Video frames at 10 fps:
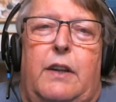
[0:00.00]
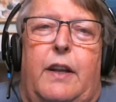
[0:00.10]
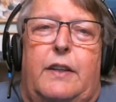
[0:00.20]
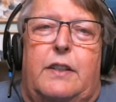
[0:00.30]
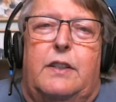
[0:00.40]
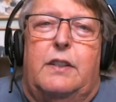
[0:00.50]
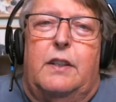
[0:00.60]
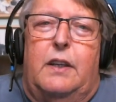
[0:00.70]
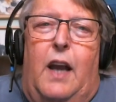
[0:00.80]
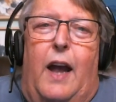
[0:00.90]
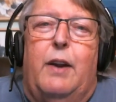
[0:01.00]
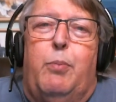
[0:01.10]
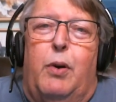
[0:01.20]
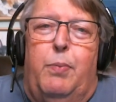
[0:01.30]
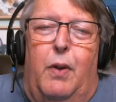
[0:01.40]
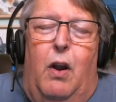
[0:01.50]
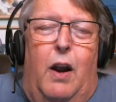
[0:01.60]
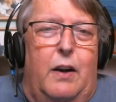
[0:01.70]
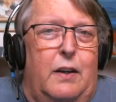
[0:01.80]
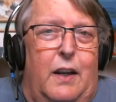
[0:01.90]
that's gotten a Purple
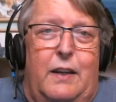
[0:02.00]
Heart,